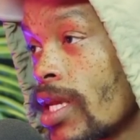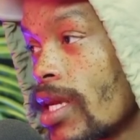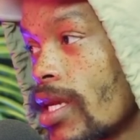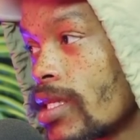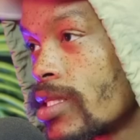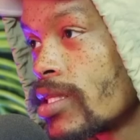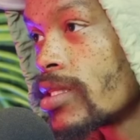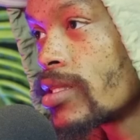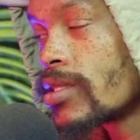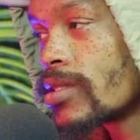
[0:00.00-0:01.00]

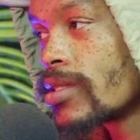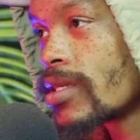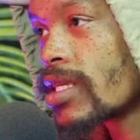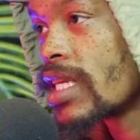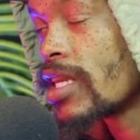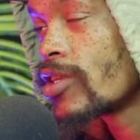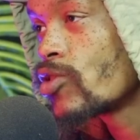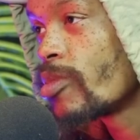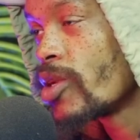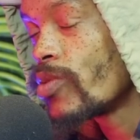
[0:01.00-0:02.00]
and get into
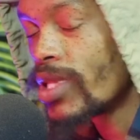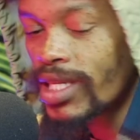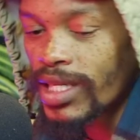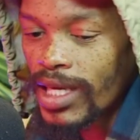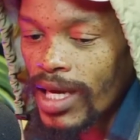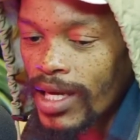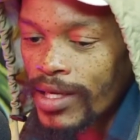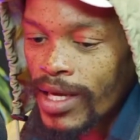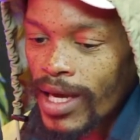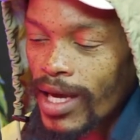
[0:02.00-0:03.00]
bed with the DA
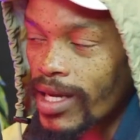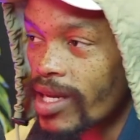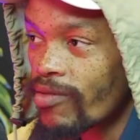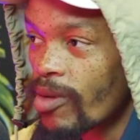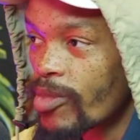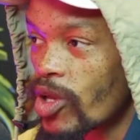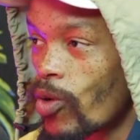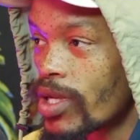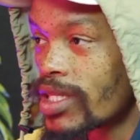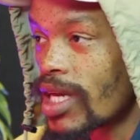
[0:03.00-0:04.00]
and give up the
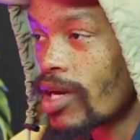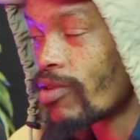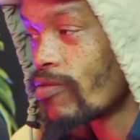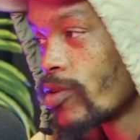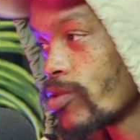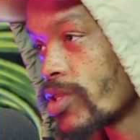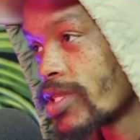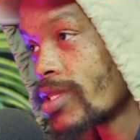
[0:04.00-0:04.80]
whole entire revolution.